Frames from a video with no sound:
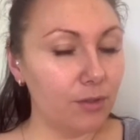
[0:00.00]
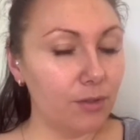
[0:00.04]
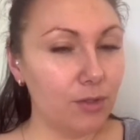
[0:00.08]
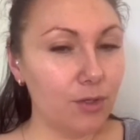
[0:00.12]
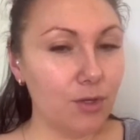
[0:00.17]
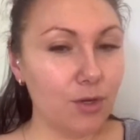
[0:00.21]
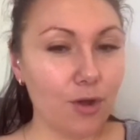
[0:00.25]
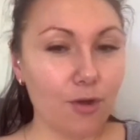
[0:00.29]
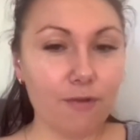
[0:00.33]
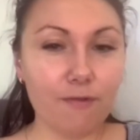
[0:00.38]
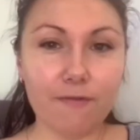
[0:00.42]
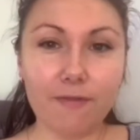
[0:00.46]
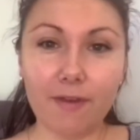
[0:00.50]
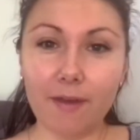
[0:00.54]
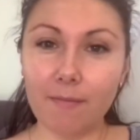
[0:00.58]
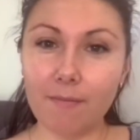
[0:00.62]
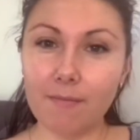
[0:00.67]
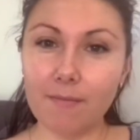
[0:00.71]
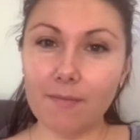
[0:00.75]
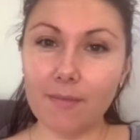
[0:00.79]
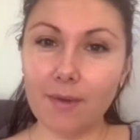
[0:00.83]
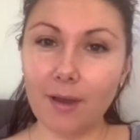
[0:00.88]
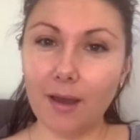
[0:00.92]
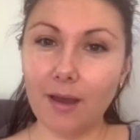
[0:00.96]

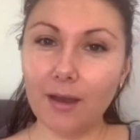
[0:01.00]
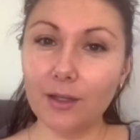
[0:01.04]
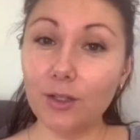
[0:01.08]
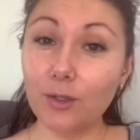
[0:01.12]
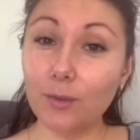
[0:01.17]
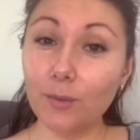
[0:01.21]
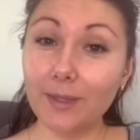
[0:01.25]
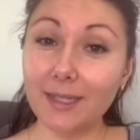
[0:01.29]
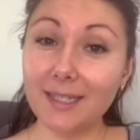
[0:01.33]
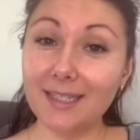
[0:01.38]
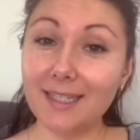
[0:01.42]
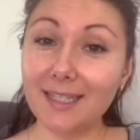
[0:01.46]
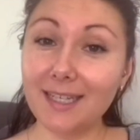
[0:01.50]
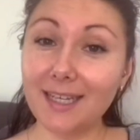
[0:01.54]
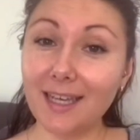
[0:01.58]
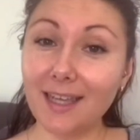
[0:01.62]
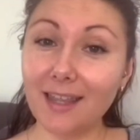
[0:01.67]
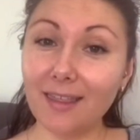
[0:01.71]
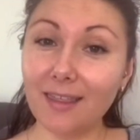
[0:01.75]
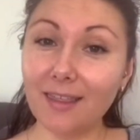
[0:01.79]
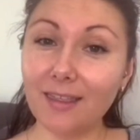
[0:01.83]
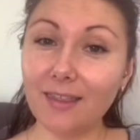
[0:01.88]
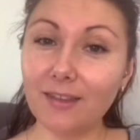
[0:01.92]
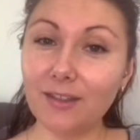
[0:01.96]
November
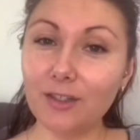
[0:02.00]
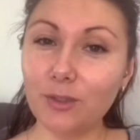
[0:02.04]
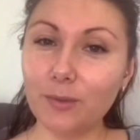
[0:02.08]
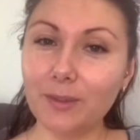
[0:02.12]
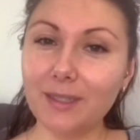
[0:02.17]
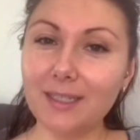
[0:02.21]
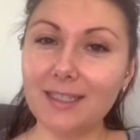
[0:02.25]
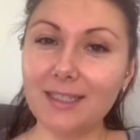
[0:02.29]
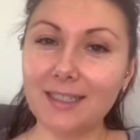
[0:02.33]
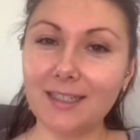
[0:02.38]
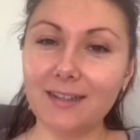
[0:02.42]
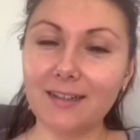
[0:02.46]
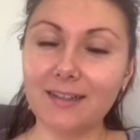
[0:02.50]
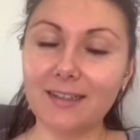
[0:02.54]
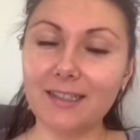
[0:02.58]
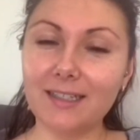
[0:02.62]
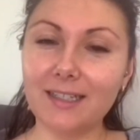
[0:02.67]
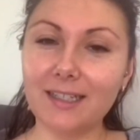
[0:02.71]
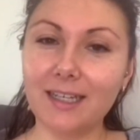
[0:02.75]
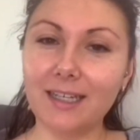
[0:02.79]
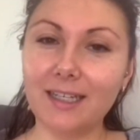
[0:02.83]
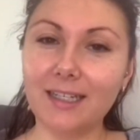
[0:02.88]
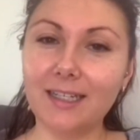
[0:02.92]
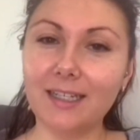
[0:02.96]
20th,
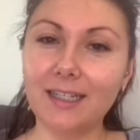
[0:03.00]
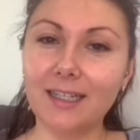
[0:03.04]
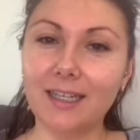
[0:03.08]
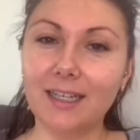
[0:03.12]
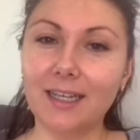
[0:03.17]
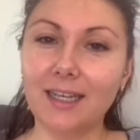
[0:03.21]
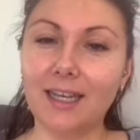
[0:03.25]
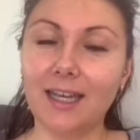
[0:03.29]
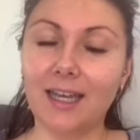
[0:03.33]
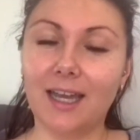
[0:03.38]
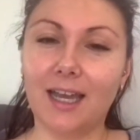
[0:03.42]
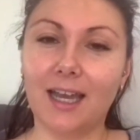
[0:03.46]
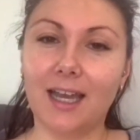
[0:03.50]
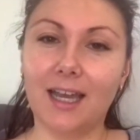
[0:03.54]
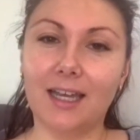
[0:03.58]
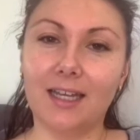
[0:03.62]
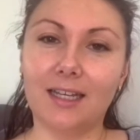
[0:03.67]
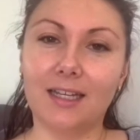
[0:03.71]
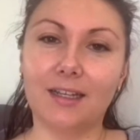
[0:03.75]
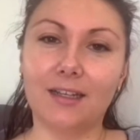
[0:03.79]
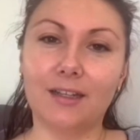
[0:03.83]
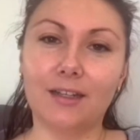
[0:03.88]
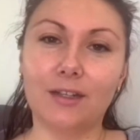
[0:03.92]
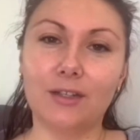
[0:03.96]
2019,
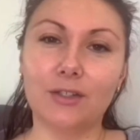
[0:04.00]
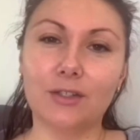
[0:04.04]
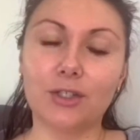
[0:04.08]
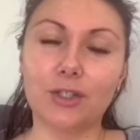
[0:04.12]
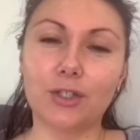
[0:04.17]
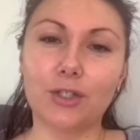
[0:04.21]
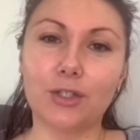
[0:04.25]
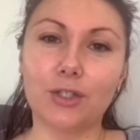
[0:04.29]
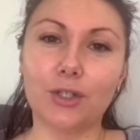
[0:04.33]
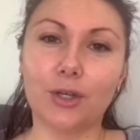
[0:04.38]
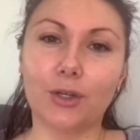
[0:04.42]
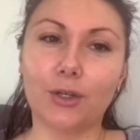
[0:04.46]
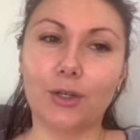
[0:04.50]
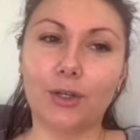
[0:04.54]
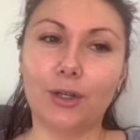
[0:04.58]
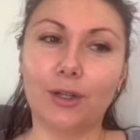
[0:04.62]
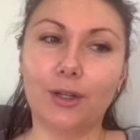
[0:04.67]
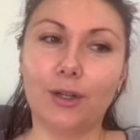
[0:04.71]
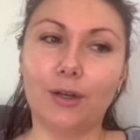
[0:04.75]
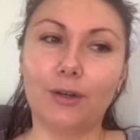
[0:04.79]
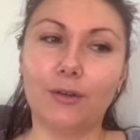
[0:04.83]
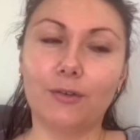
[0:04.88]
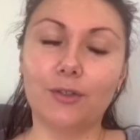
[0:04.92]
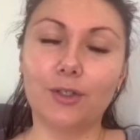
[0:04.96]
and I lost a
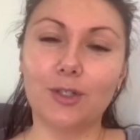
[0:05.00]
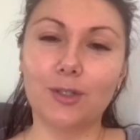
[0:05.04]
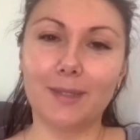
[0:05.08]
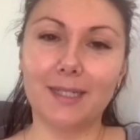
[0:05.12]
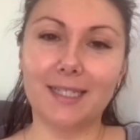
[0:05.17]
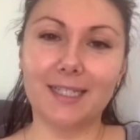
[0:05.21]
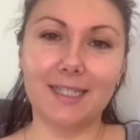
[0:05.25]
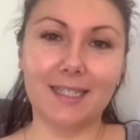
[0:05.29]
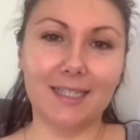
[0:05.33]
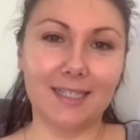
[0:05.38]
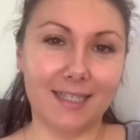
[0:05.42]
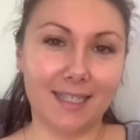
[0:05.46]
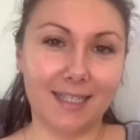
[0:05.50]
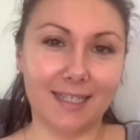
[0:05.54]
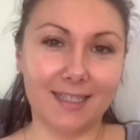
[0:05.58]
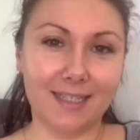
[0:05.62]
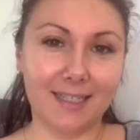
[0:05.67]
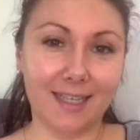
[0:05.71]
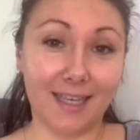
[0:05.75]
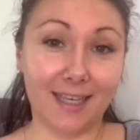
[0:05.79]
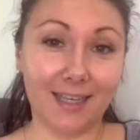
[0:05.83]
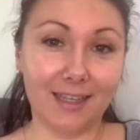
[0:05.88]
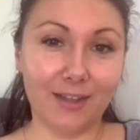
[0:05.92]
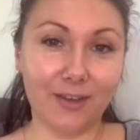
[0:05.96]
total of 26
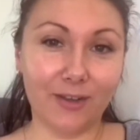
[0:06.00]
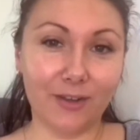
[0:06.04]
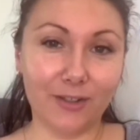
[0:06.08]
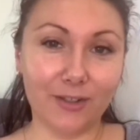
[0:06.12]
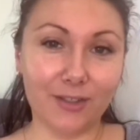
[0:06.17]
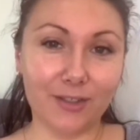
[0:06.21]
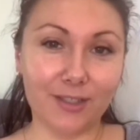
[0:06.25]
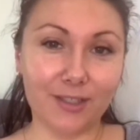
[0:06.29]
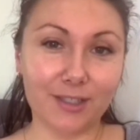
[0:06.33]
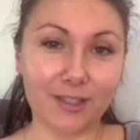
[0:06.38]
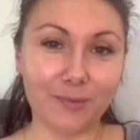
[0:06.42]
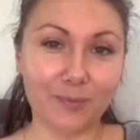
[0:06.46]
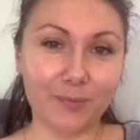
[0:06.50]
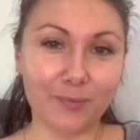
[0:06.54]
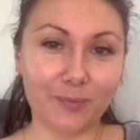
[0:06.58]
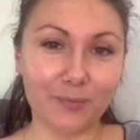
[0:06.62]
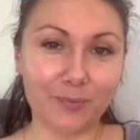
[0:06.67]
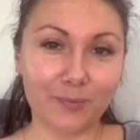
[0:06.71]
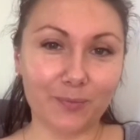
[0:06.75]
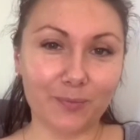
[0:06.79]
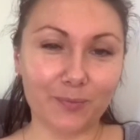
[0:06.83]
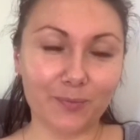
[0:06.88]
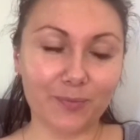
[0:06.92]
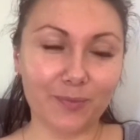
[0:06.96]
kilos.
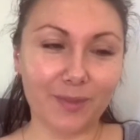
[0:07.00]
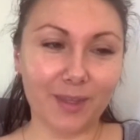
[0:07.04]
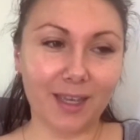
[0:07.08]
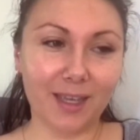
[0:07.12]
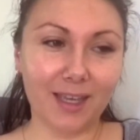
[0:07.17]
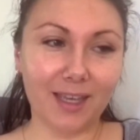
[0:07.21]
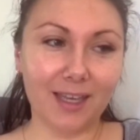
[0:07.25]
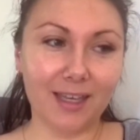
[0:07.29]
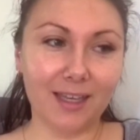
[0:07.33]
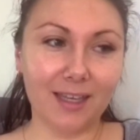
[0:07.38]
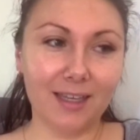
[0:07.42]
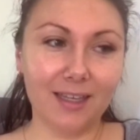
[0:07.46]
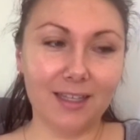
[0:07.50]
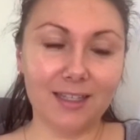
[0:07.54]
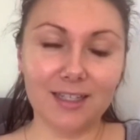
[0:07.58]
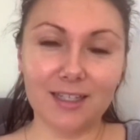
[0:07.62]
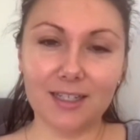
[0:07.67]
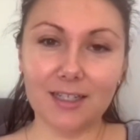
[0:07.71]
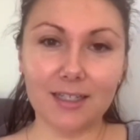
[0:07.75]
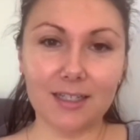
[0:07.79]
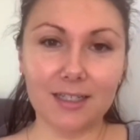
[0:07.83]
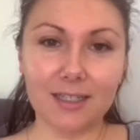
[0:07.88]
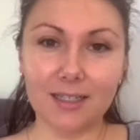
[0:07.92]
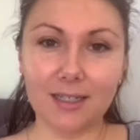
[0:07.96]

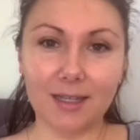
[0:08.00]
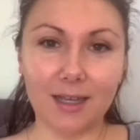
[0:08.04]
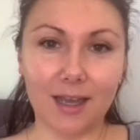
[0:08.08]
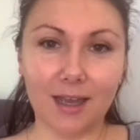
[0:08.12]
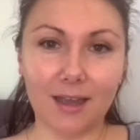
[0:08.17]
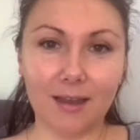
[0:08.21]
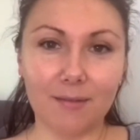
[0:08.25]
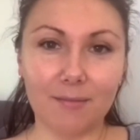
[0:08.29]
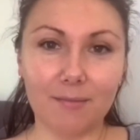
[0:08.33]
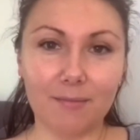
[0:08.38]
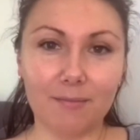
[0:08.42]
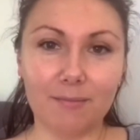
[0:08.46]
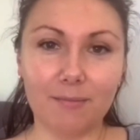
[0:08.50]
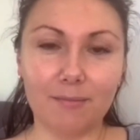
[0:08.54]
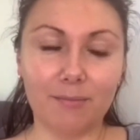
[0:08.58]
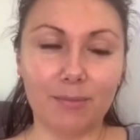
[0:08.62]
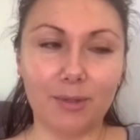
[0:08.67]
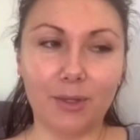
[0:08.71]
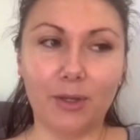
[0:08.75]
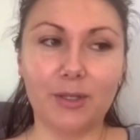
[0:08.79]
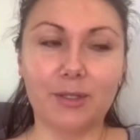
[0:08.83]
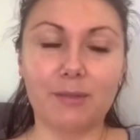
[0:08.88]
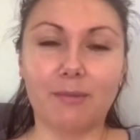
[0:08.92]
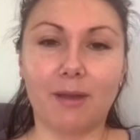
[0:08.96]
Just
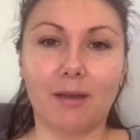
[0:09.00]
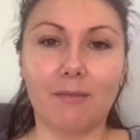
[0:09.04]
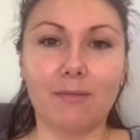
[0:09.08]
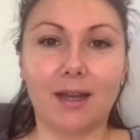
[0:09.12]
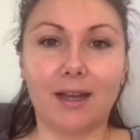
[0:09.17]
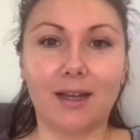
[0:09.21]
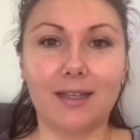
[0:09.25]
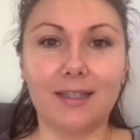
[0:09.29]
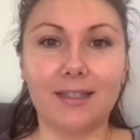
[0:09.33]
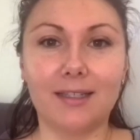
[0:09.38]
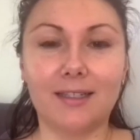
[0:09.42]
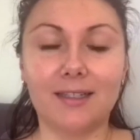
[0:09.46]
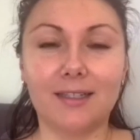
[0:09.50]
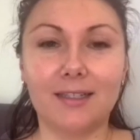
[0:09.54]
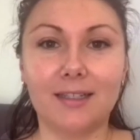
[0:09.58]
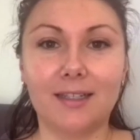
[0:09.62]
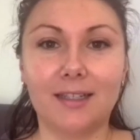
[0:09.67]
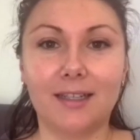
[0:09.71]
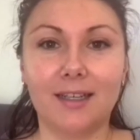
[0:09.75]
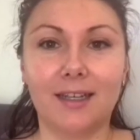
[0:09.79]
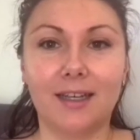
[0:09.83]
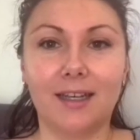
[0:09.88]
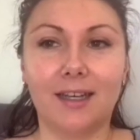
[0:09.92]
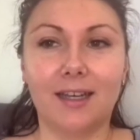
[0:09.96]
blows my mind.
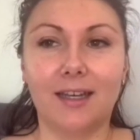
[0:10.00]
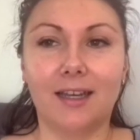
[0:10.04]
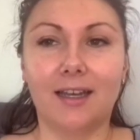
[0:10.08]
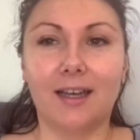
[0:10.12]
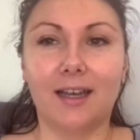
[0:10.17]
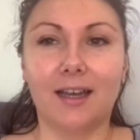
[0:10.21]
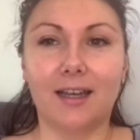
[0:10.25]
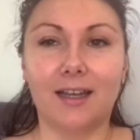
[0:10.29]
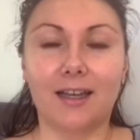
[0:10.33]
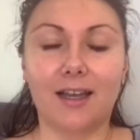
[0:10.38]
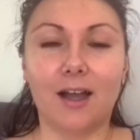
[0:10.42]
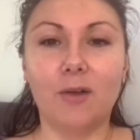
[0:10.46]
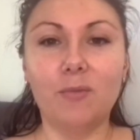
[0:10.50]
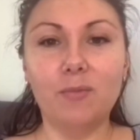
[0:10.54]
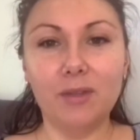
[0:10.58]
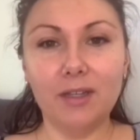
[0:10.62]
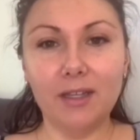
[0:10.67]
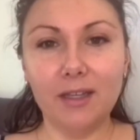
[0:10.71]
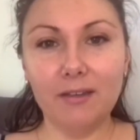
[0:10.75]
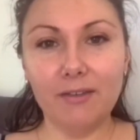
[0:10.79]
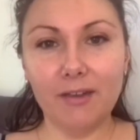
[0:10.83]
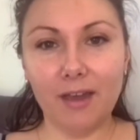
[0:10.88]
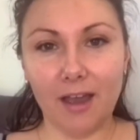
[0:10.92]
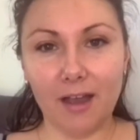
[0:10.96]
I can't
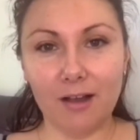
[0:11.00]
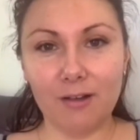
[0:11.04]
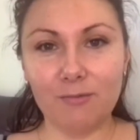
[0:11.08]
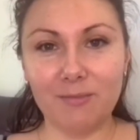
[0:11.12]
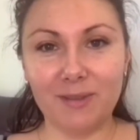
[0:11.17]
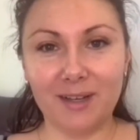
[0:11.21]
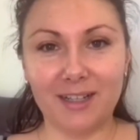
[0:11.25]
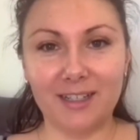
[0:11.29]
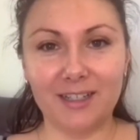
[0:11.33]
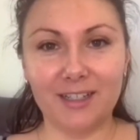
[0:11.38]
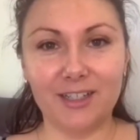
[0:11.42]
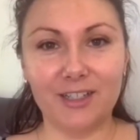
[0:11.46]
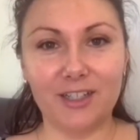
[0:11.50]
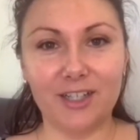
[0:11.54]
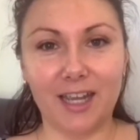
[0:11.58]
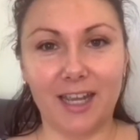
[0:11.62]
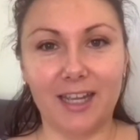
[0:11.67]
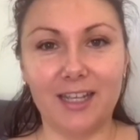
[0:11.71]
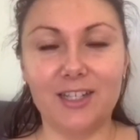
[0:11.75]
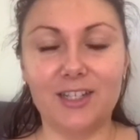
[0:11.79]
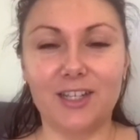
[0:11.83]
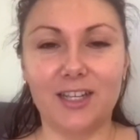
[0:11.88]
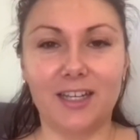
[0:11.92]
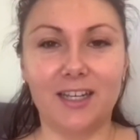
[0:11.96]
believe how much
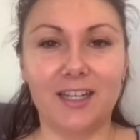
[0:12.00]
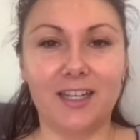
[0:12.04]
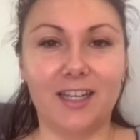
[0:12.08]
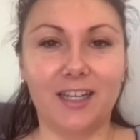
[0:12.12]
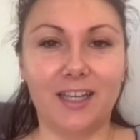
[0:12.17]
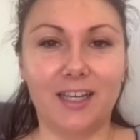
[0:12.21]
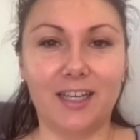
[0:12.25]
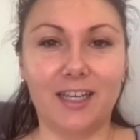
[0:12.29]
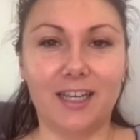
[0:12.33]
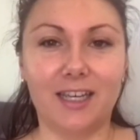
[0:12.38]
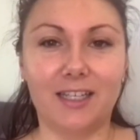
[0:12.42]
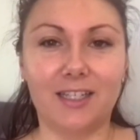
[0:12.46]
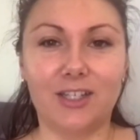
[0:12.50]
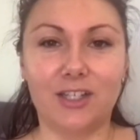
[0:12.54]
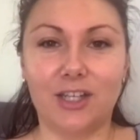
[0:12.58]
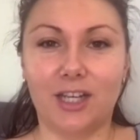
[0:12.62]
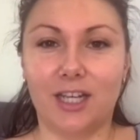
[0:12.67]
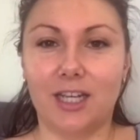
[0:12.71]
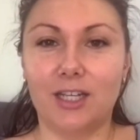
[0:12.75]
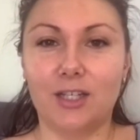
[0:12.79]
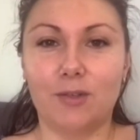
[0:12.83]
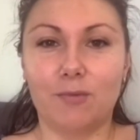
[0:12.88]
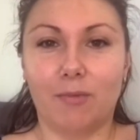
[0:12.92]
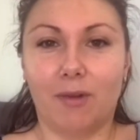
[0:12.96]
HCG has
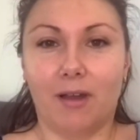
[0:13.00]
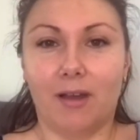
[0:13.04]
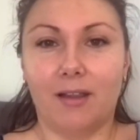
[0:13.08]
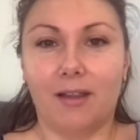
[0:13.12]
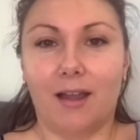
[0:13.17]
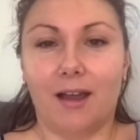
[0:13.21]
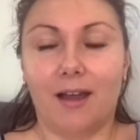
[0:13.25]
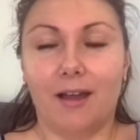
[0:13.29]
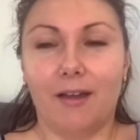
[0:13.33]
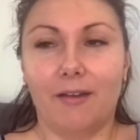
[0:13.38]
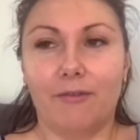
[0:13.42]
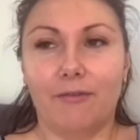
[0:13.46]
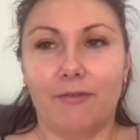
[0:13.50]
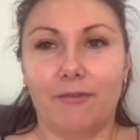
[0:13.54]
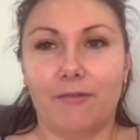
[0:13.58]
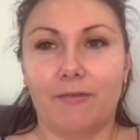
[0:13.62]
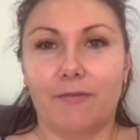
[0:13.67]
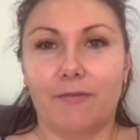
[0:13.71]
changed my life.